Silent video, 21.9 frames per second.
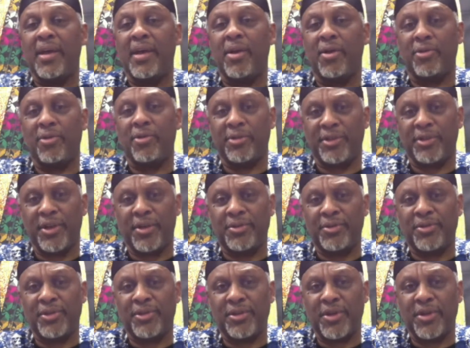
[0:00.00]

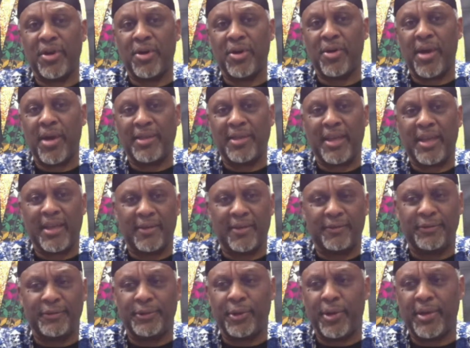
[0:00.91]
years ago, I think in
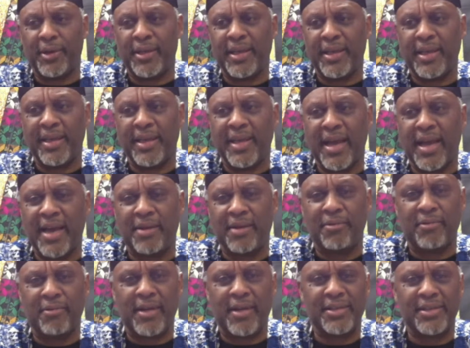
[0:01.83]
Florida, he got
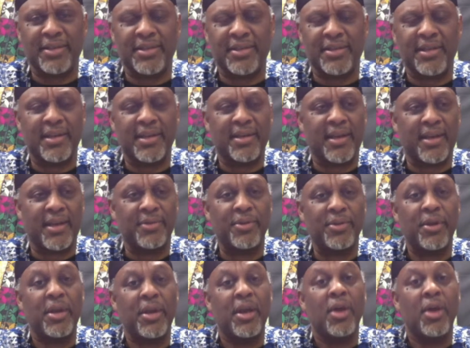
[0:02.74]
arrested. And
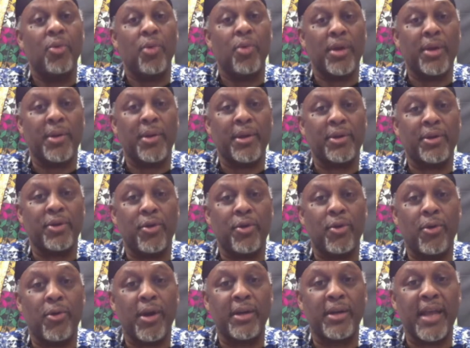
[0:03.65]
when they were in
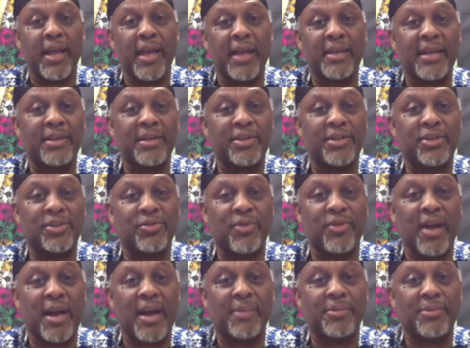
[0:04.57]
court and they
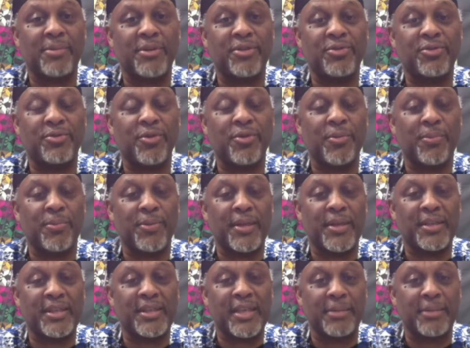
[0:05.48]
described this group and they
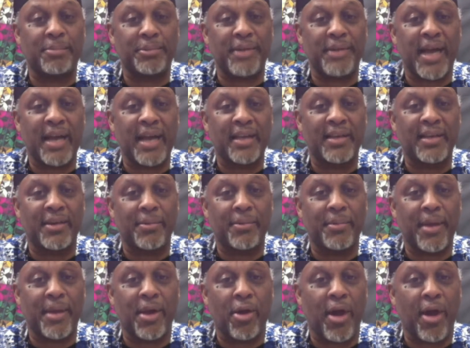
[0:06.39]
said black
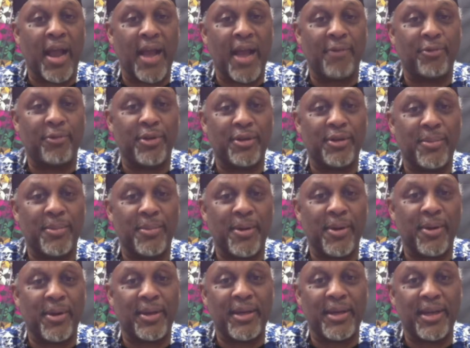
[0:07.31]
or African
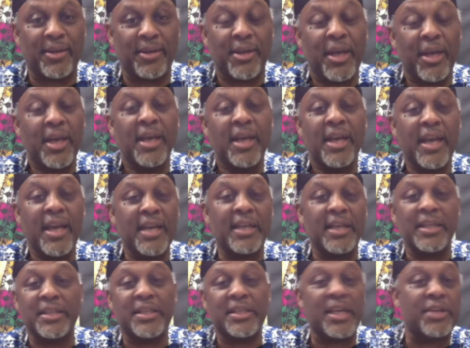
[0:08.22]
American, he
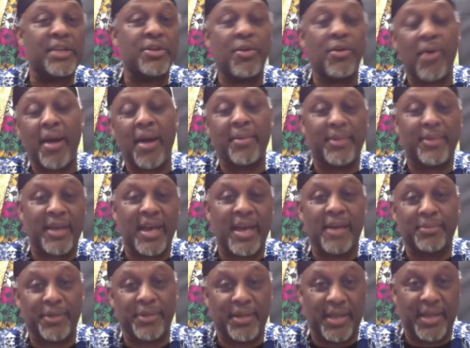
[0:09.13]
didn't say, no, I'm
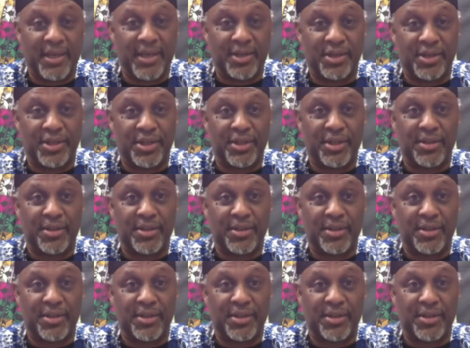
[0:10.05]
Cablinasian.